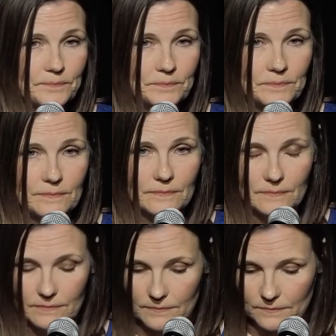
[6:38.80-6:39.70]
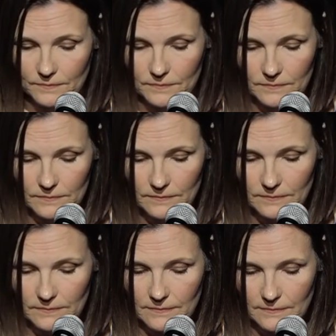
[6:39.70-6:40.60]

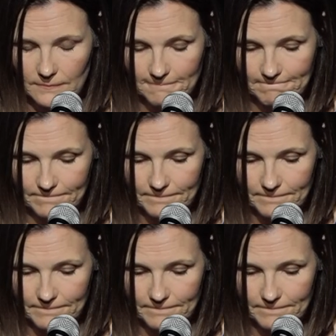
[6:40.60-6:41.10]
(no one is talking)